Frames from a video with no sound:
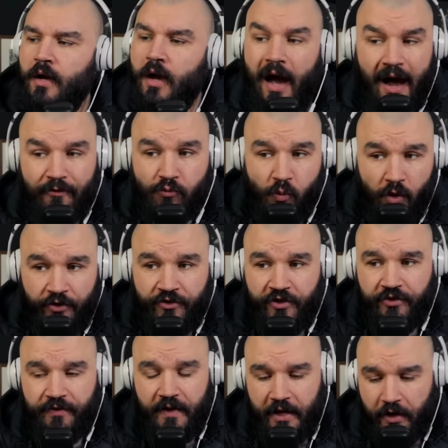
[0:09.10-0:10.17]
I haven't watched
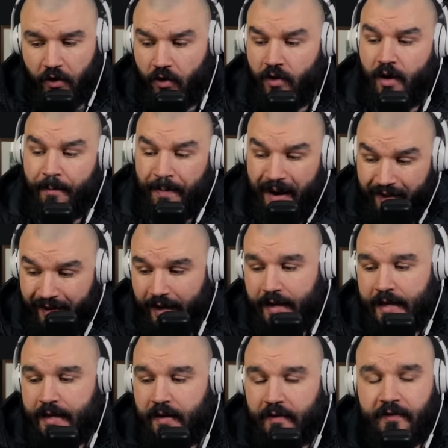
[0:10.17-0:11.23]
this video.
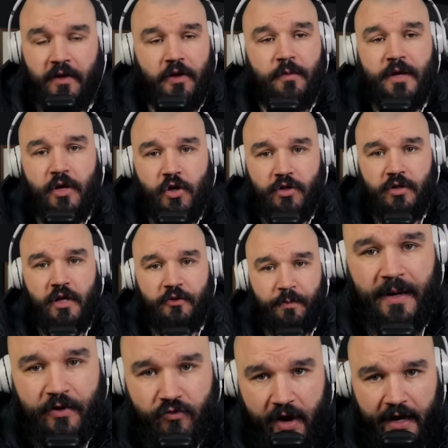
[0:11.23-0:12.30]
Apparently it's going to be a good one. It's
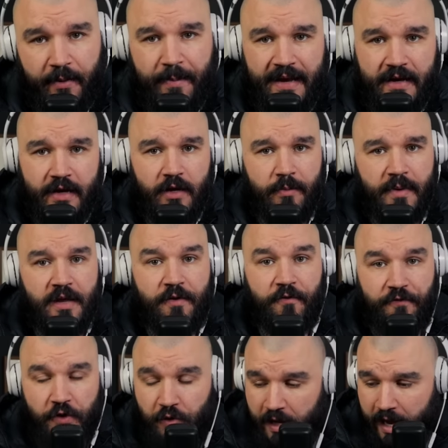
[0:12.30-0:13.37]
been recommended to me a
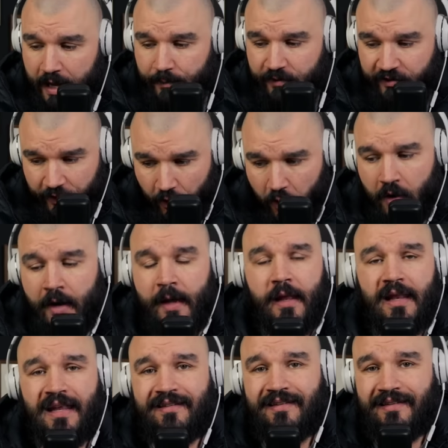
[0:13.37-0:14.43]
few times. So
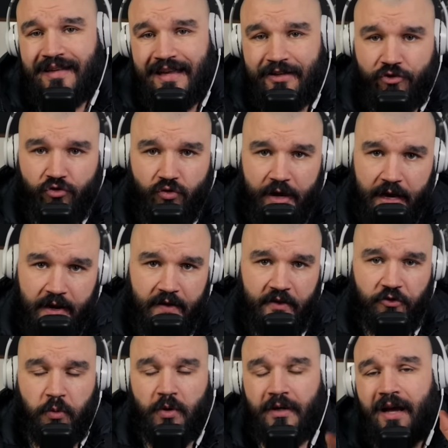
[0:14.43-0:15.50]
let's just get straight into
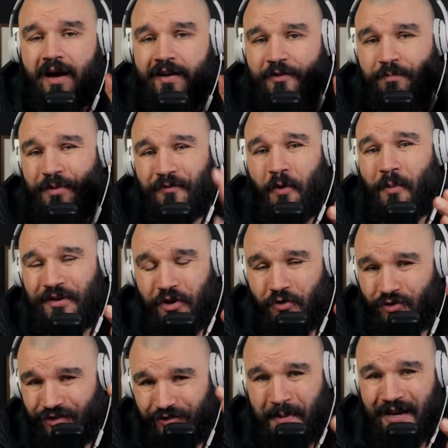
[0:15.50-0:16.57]
this one. Guys, before we do,
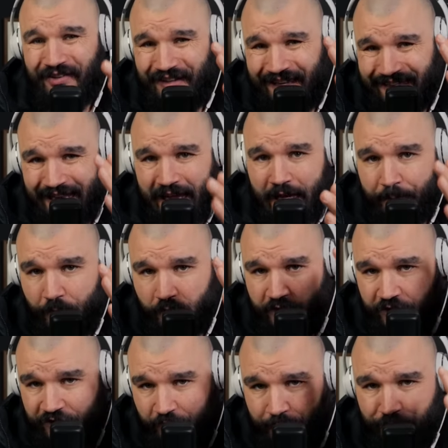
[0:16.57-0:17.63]
smash that like
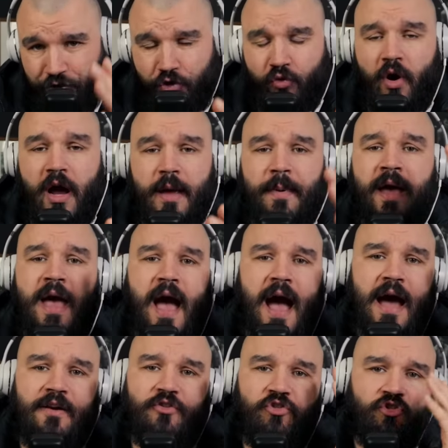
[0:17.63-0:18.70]
button, subscribe
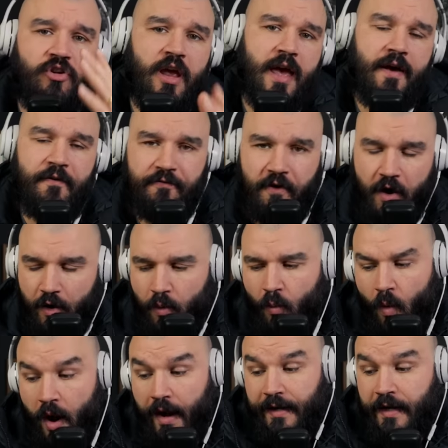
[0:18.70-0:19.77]
and share far and
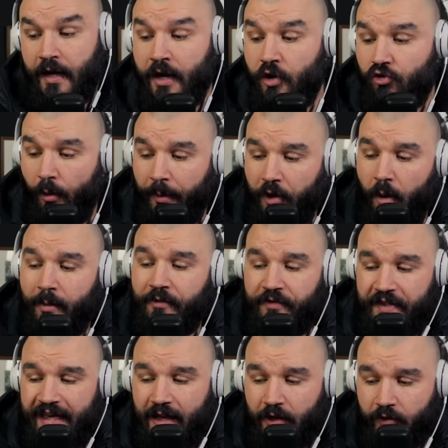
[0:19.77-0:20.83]
wide. Drop a comment
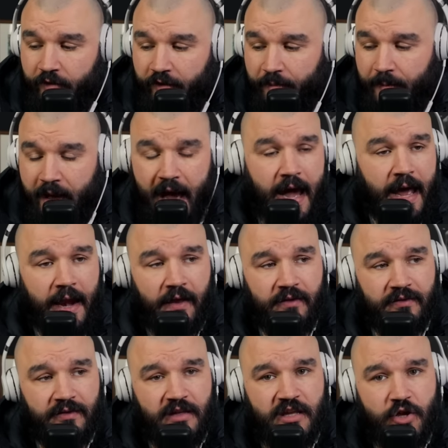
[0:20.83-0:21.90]
for the algorithm and I'll
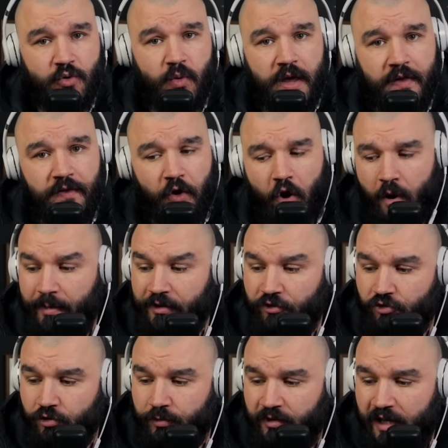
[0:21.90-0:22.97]
see you in the comments,
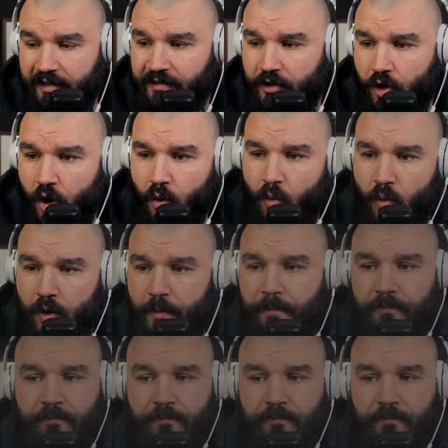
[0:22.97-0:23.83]
troops. Let's go.